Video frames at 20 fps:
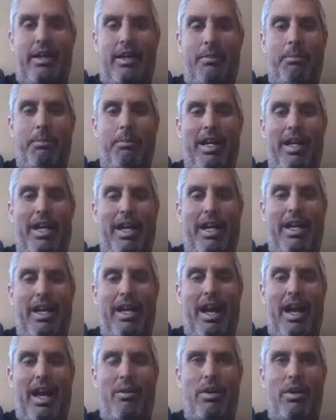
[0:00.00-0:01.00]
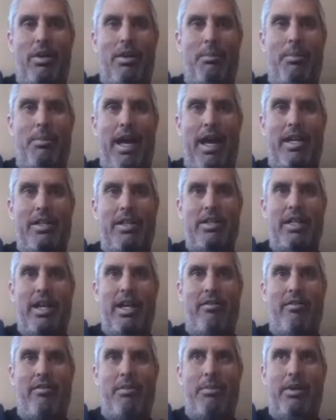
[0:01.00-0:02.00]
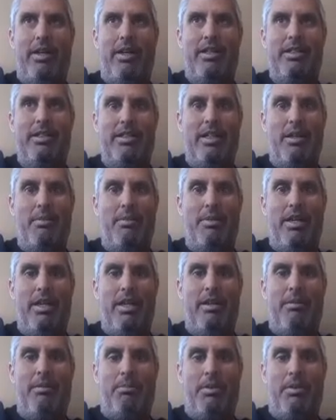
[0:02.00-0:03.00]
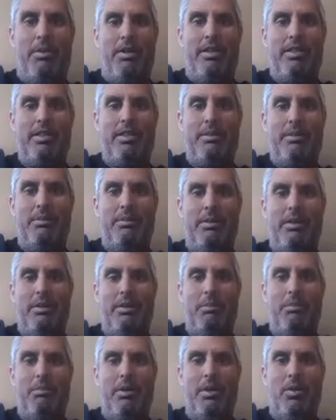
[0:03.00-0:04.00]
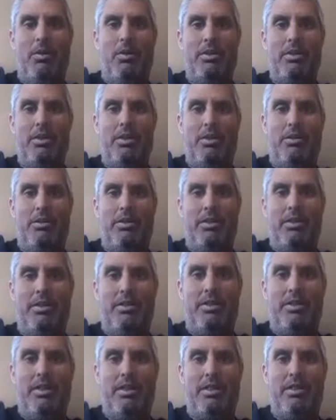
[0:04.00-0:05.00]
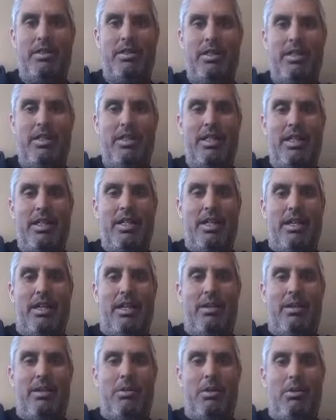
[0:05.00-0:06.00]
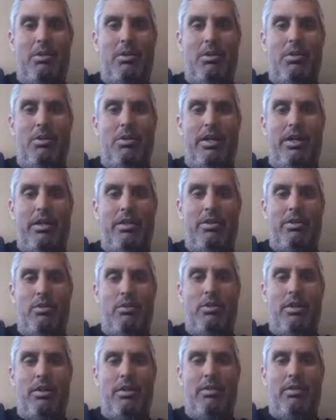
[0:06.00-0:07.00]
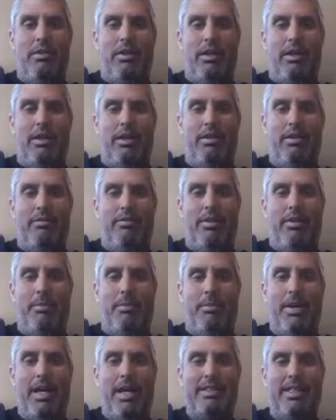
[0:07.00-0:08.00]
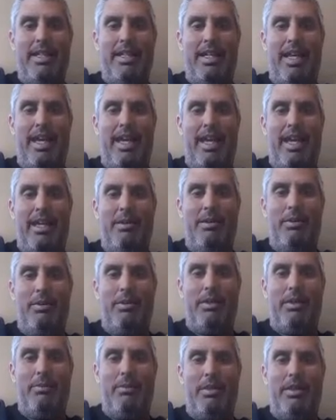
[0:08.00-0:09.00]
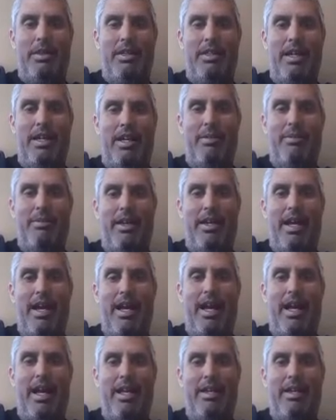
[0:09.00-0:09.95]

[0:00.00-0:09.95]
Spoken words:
But I would imagine everybody's going to be in a pretty similar boat. So it's just who can do the best they can with the time they got.